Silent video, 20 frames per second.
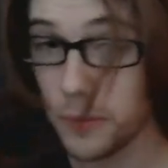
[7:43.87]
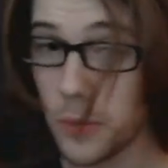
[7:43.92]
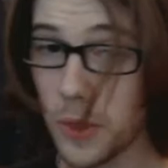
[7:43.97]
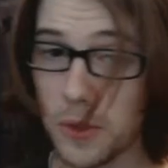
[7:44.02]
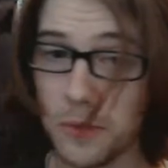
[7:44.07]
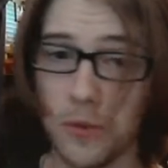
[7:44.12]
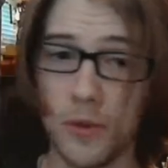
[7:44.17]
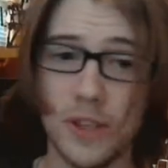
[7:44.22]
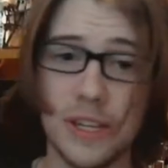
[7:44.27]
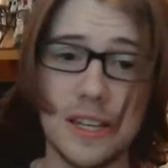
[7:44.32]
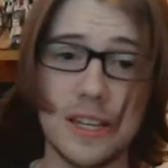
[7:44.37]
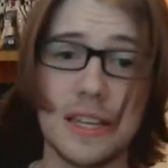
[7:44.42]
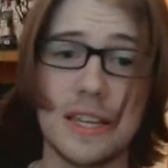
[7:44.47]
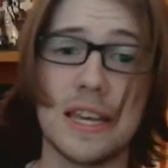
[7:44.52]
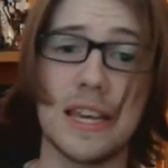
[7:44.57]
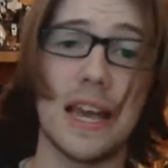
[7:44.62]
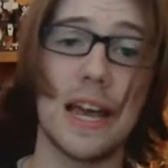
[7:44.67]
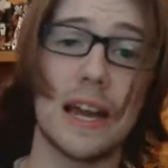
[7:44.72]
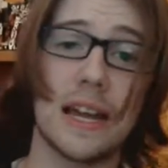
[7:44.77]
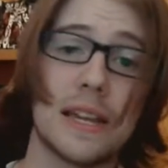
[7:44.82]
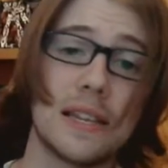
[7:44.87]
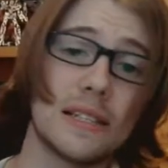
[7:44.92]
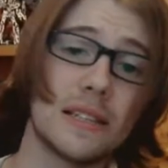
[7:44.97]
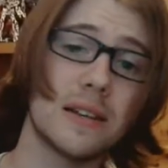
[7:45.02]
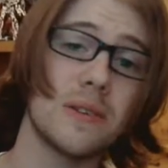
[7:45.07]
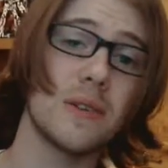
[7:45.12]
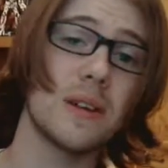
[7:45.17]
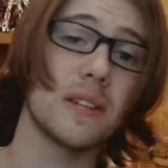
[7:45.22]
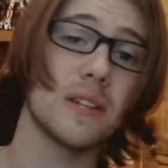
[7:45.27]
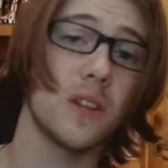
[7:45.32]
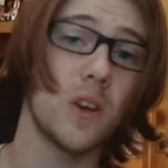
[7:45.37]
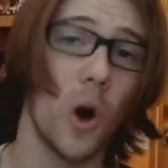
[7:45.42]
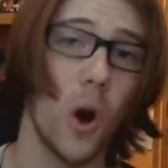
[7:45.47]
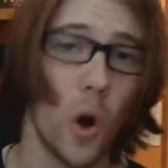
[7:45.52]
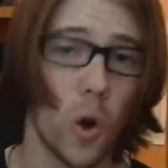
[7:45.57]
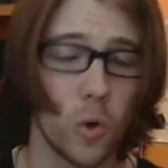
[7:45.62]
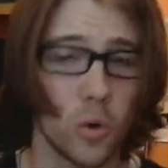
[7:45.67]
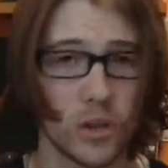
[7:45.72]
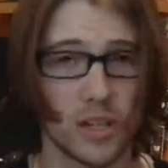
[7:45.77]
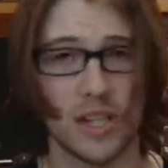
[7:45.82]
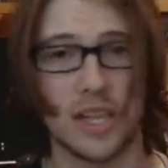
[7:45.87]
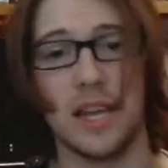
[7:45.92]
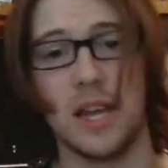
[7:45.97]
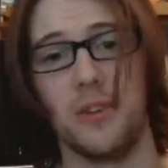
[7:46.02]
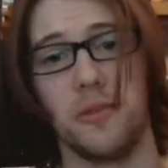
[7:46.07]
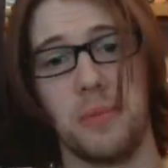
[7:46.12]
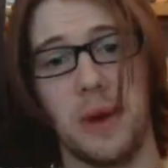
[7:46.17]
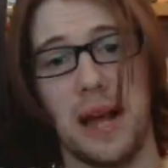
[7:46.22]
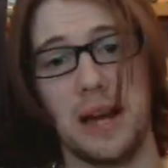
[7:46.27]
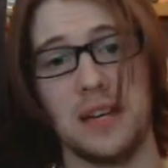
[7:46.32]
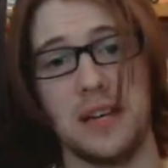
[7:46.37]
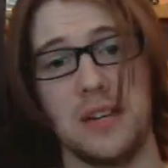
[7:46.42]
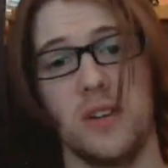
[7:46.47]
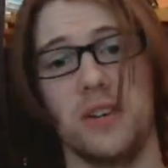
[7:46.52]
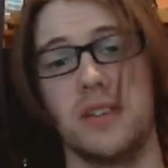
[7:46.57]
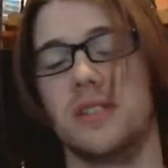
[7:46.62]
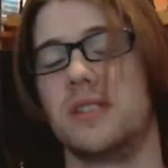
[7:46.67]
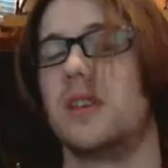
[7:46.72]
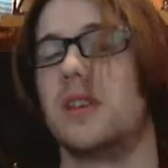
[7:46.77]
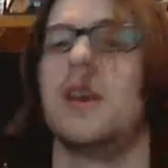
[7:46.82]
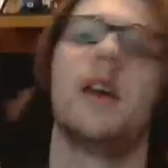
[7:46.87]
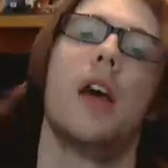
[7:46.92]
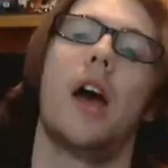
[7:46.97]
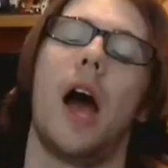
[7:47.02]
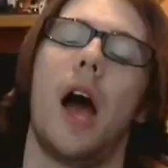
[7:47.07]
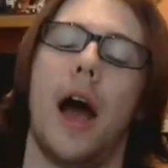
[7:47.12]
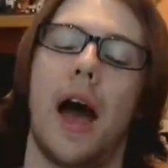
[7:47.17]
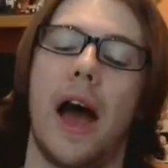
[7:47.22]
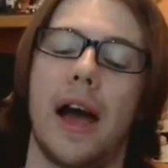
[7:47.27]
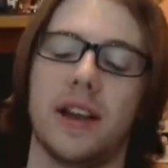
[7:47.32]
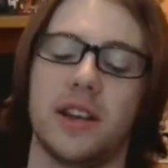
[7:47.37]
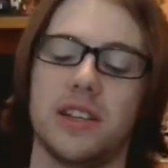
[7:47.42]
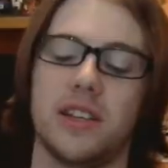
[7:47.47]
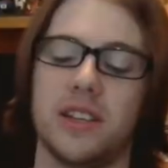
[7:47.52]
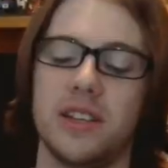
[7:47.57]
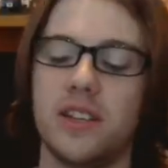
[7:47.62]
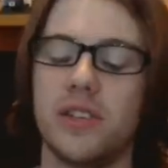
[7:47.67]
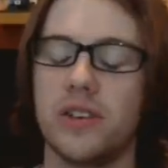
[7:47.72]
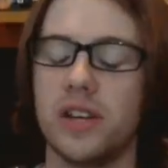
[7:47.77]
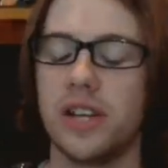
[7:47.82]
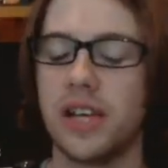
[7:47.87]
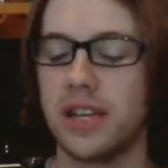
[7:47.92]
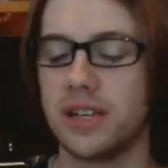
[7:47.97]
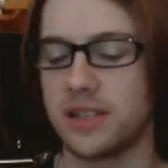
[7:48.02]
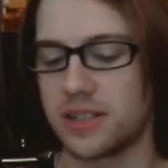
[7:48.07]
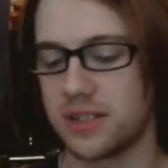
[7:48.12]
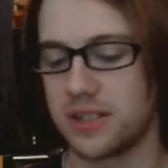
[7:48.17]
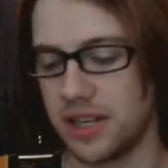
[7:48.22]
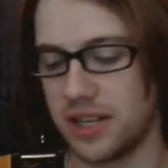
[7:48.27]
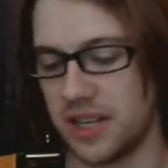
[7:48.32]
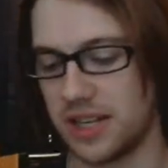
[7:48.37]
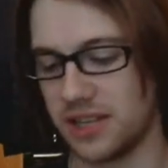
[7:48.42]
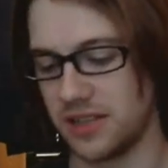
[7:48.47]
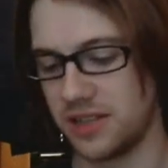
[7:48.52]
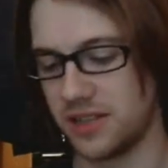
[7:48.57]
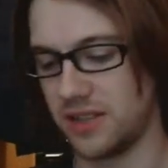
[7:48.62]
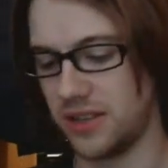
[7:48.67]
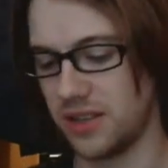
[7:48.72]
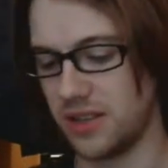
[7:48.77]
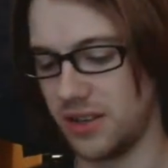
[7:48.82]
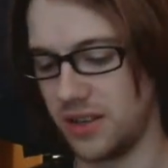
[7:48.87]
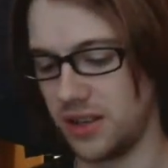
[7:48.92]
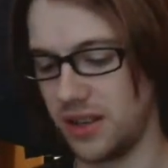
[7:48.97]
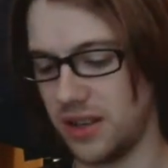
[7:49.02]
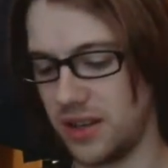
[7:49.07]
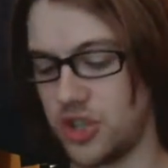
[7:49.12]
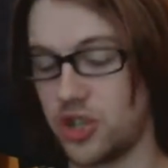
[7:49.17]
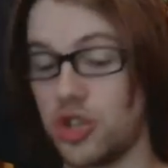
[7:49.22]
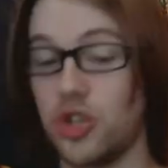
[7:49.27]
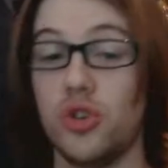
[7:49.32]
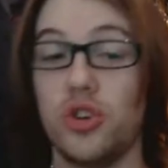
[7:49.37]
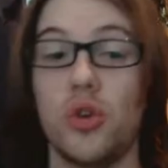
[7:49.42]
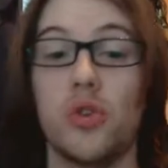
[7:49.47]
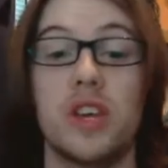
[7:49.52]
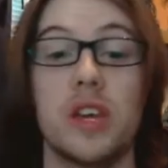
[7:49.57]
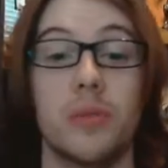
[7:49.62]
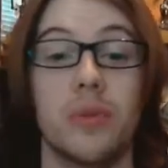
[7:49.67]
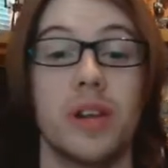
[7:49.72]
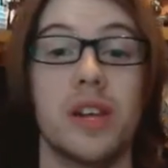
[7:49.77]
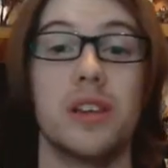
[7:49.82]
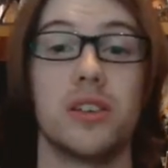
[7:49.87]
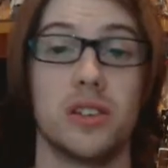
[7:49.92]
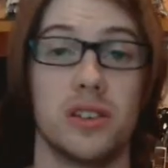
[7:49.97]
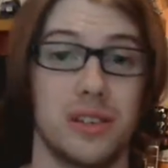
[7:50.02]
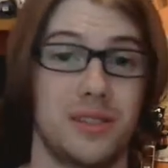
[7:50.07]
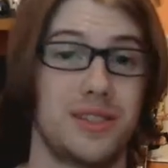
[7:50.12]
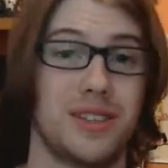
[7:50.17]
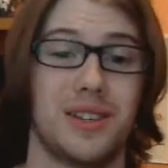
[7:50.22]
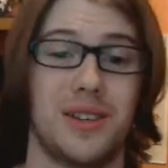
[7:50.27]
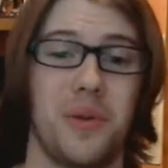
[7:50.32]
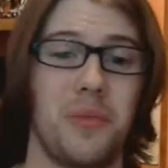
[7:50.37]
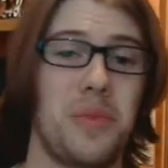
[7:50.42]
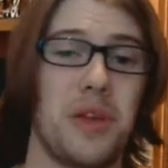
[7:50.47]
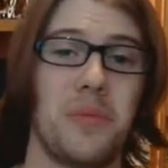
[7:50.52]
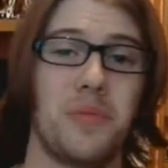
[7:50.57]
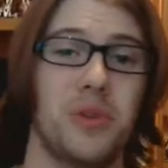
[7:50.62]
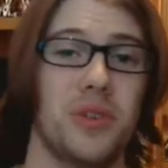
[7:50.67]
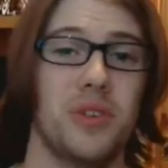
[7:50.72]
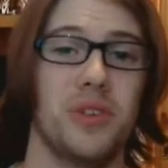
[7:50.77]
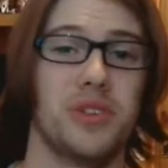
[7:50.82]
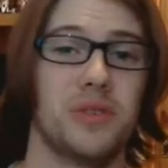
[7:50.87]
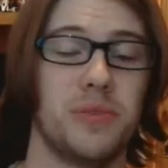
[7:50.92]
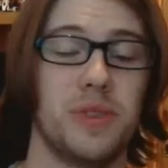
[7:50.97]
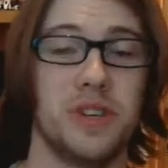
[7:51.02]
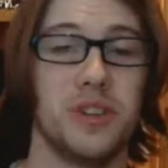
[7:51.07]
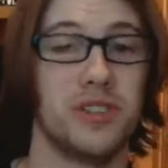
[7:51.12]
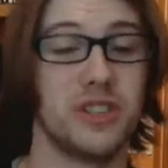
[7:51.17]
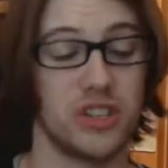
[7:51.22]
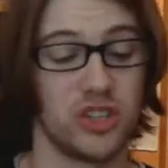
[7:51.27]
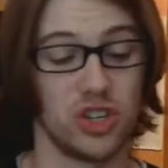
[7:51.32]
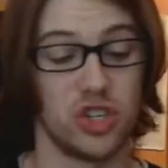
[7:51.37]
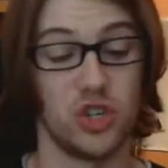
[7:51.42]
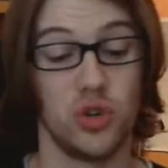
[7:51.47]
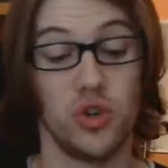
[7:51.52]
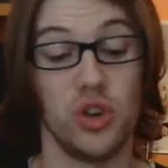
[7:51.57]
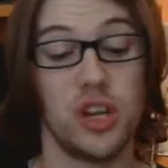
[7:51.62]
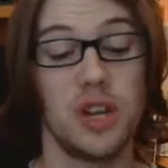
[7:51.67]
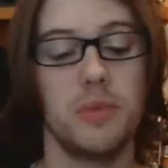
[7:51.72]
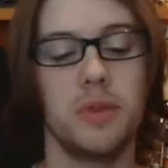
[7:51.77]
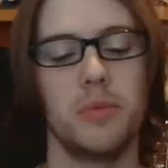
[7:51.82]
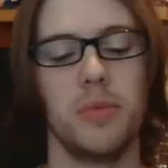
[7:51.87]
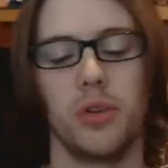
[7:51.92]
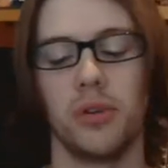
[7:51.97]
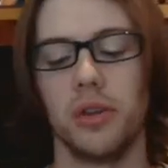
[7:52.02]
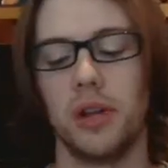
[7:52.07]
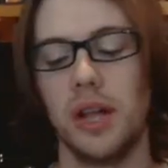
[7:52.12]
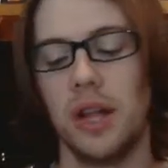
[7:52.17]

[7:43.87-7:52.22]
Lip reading: for this kit, considering it's an old kit of Bandai's, and considering it's Studio Ghibli, so that's a big plus because there's a Studio Ghibli model.